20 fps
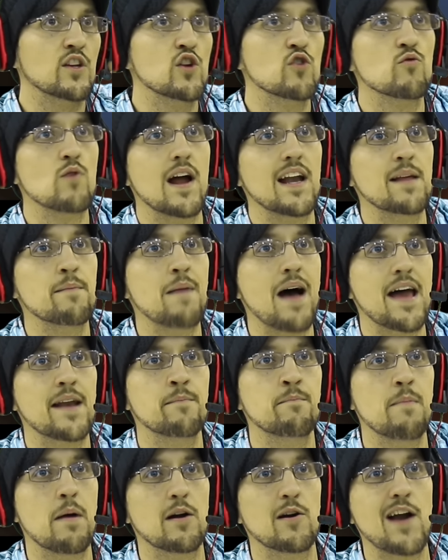You ready,
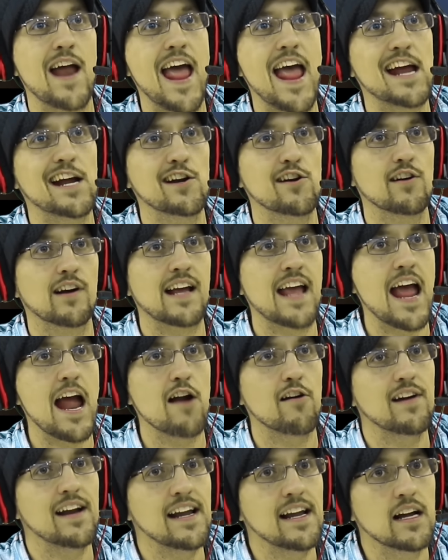Madam Mariah
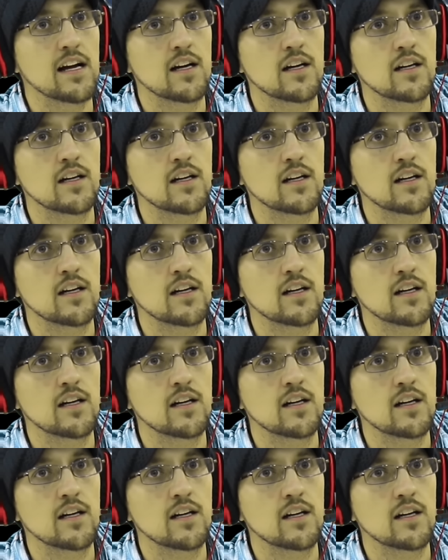Carey?